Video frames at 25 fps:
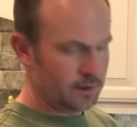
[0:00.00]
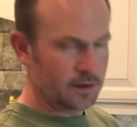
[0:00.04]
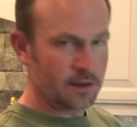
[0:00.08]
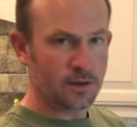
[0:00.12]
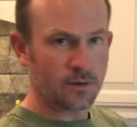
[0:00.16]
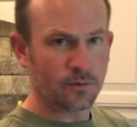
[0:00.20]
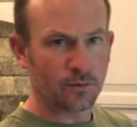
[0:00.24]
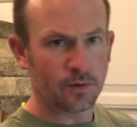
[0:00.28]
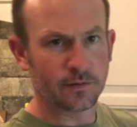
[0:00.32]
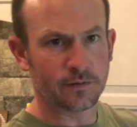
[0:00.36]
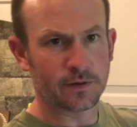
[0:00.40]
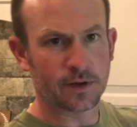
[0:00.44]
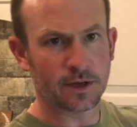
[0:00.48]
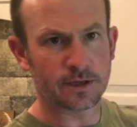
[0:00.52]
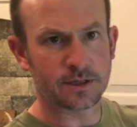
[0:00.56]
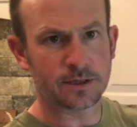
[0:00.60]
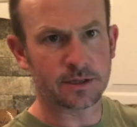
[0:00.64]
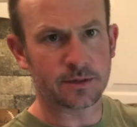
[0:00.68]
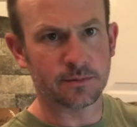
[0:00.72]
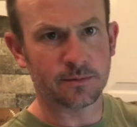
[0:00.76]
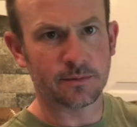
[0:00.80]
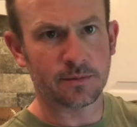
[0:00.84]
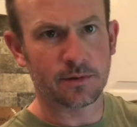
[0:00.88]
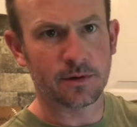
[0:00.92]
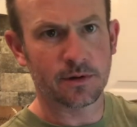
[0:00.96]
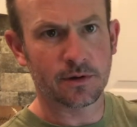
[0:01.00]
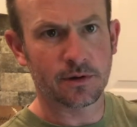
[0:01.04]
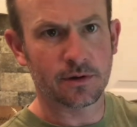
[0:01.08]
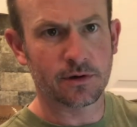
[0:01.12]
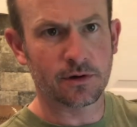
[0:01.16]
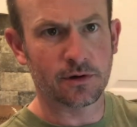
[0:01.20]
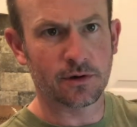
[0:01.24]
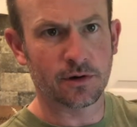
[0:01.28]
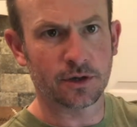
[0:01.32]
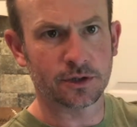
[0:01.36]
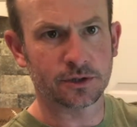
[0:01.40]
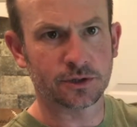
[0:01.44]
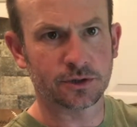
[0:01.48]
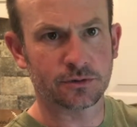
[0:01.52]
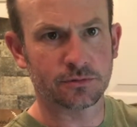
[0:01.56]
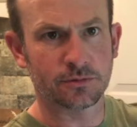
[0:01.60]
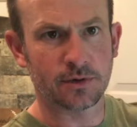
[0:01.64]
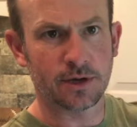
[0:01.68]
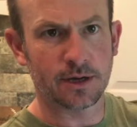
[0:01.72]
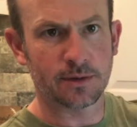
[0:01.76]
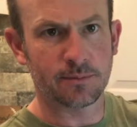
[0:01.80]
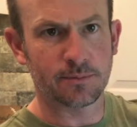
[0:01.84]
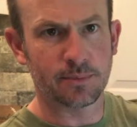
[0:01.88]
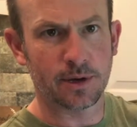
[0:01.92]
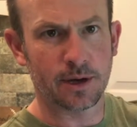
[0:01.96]
We've got some crushed
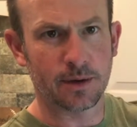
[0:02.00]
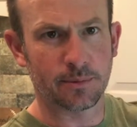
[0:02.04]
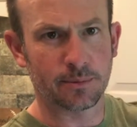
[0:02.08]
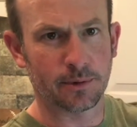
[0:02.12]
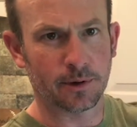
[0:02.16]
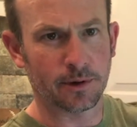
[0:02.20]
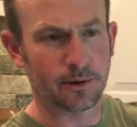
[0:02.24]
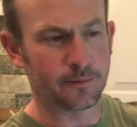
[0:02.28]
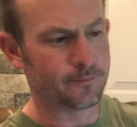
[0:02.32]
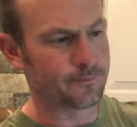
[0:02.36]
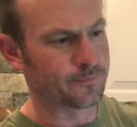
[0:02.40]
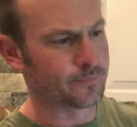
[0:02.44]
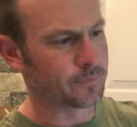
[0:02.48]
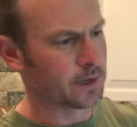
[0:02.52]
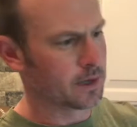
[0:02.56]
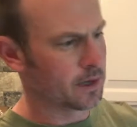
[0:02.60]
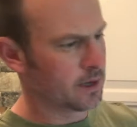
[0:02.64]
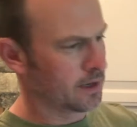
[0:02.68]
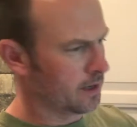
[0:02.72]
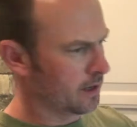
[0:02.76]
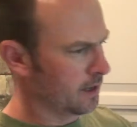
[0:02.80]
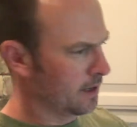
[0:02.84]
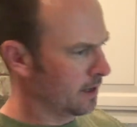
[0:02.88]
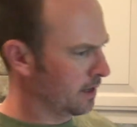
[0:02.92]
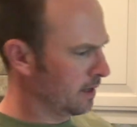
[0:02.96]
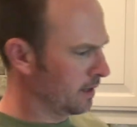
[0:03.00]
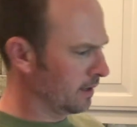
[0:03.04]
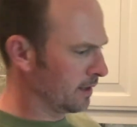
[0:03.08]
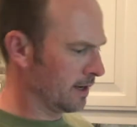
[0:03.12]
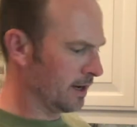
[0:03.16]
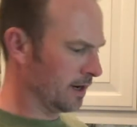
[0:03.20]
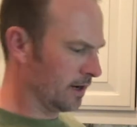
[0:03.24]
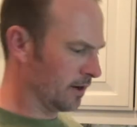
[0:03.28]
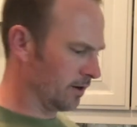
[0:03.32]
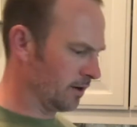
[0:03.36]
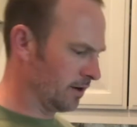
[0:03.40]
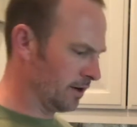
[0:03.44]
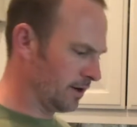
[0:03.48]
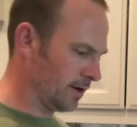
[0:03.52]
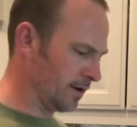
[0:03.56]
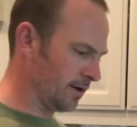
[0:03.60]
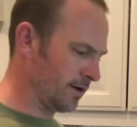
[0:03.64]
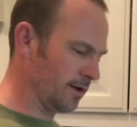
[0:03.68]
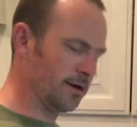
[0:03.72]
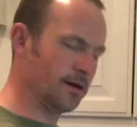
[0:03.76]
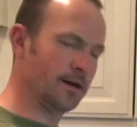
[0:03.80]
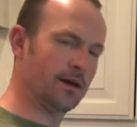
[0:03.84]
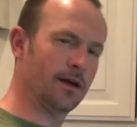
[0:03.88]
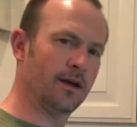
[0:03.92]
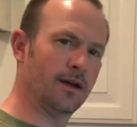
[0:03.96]
red pepper. Now
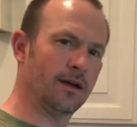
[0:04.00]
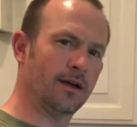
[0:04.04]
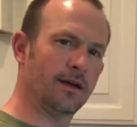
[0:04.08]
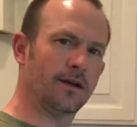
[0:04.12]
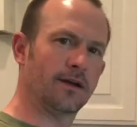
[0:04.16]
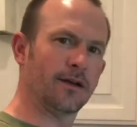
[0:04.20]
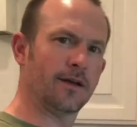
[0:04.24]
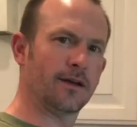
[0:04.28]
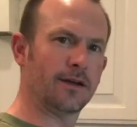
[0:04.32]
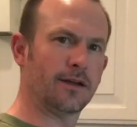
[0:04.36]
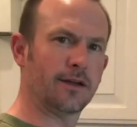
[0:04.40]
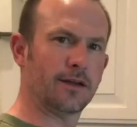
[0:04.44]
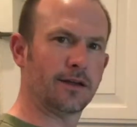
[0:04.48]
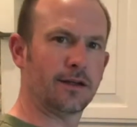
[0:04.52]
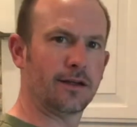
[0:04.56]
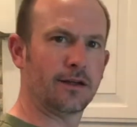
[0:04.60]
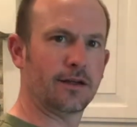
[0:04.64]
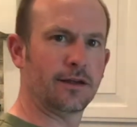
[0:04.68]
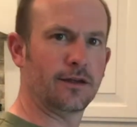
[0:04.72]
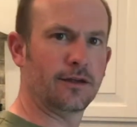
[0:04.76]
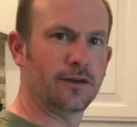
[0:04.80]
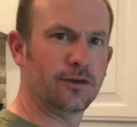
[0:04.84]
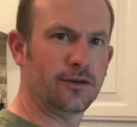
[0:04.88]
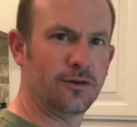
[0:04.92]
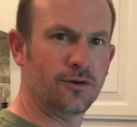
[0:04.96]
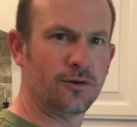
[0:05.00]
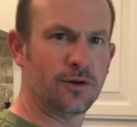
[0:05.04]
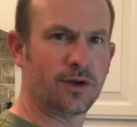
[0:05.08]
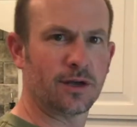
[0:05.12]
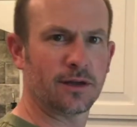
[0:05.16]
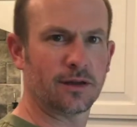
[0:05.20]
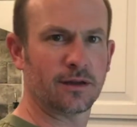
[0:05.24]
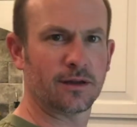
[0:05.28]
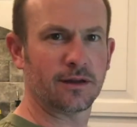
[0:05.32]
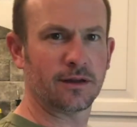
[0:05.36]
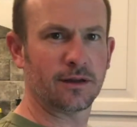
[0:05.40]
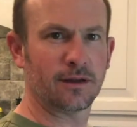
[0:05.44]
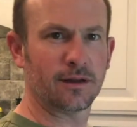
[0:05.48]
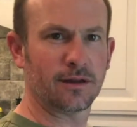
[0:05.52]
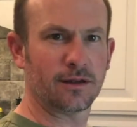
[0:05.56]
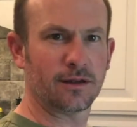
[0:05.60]
you can